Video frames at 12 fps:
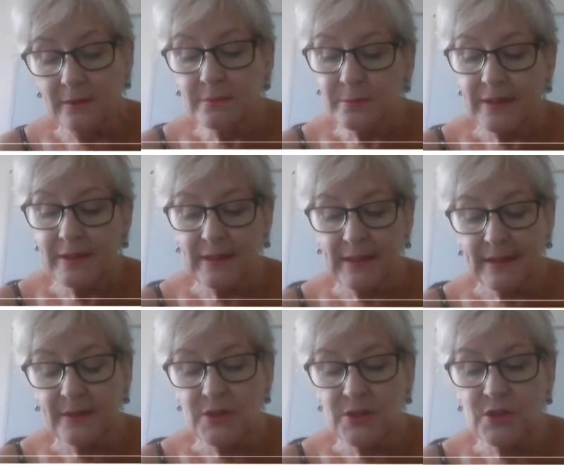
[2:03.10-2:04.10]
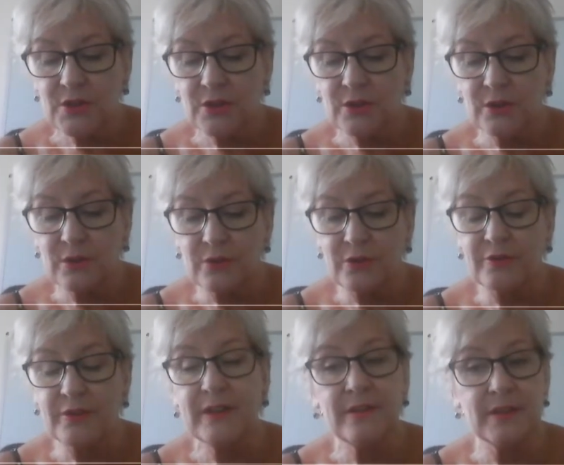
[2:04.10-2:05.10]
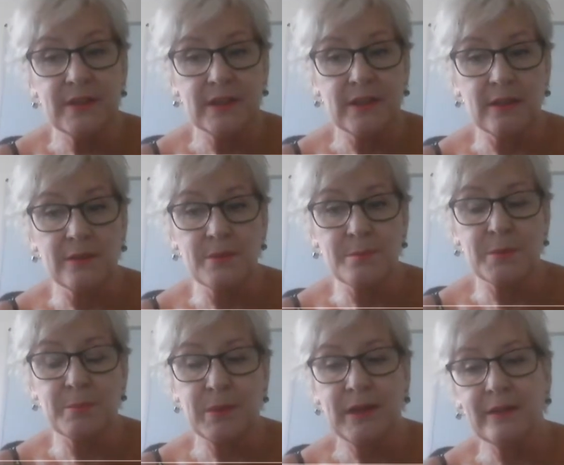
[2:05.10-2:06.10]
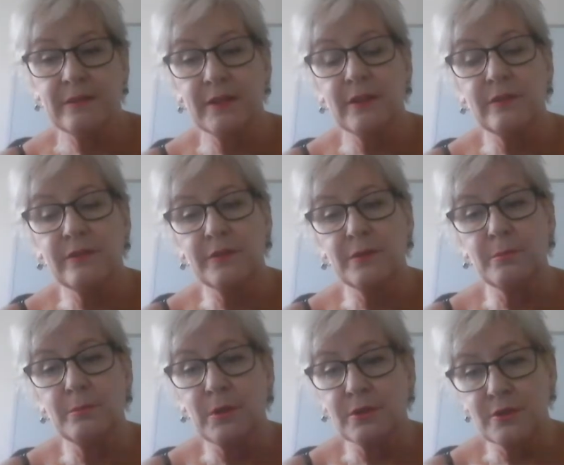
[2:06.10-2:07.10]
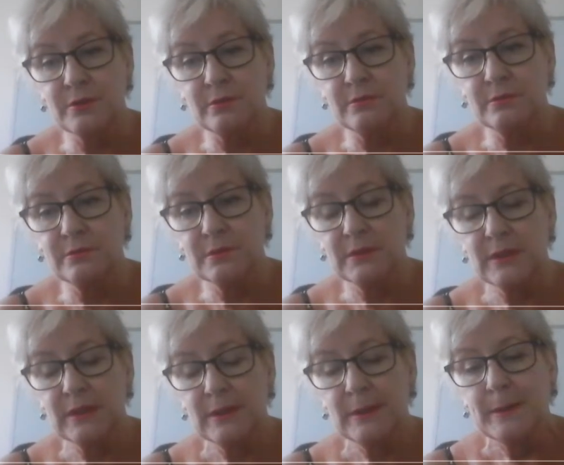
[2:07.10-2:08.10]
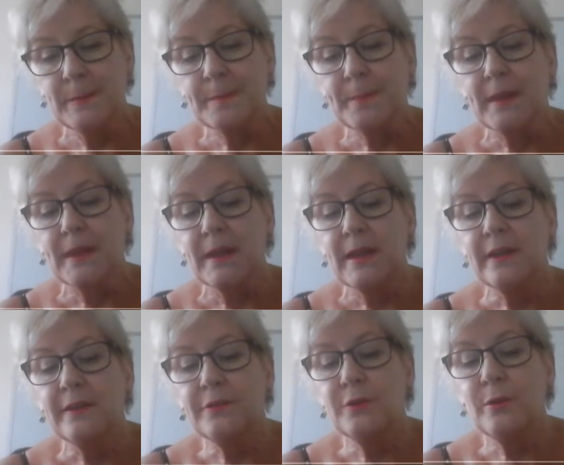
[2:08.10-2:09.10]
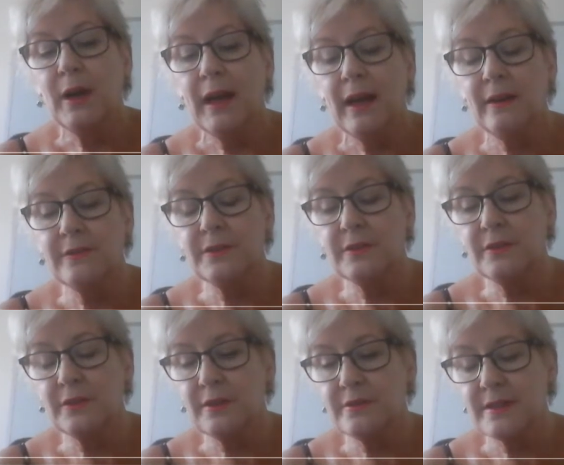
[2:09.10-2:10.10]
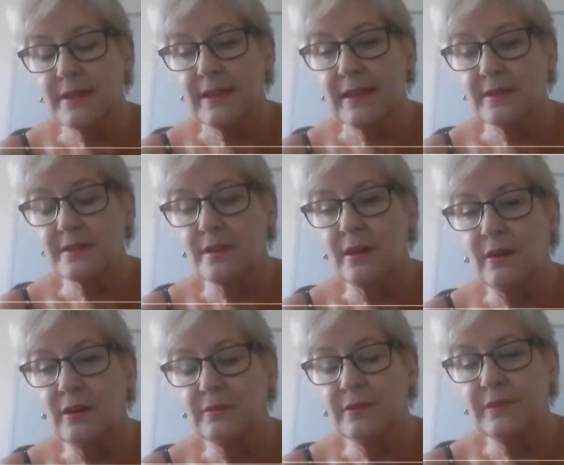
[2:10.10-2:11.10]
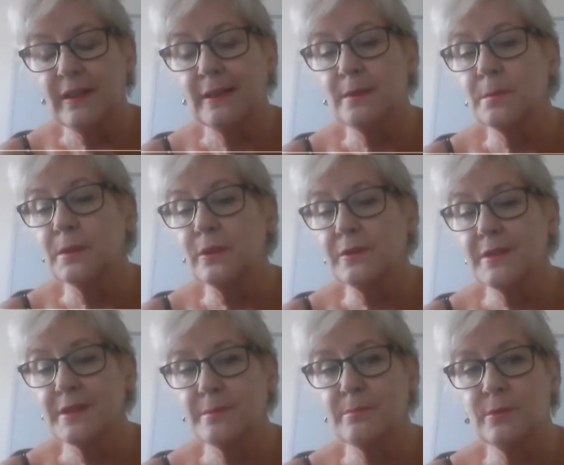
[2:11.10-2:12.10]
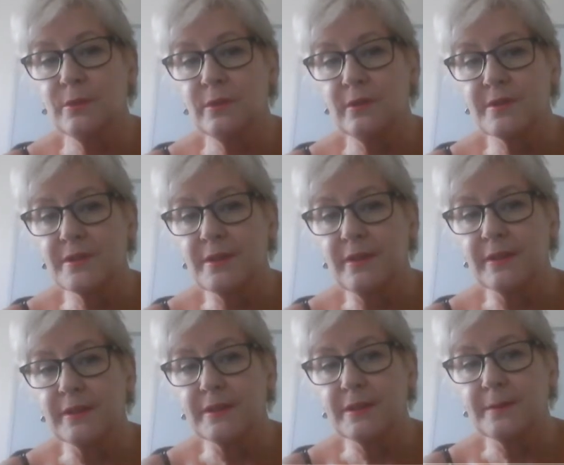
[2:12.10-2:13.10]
with links to 3 videos preparing you for the module. If you haven't, those links are available on this Moodle site.